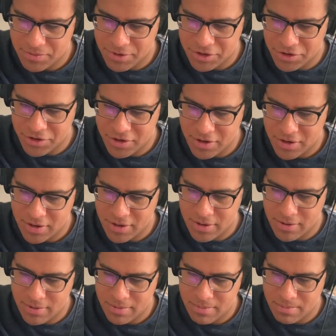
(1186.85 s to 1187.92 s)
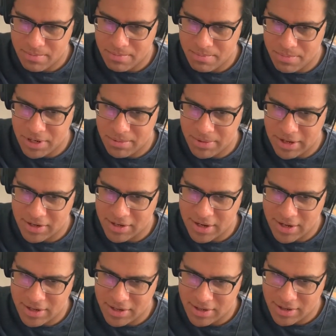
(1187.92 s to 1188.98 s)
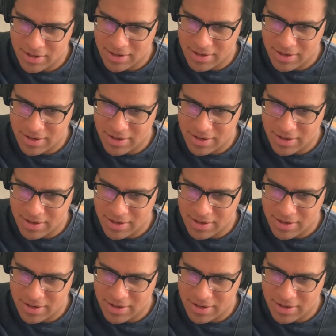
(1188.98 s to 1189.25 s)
Richard Briviescas.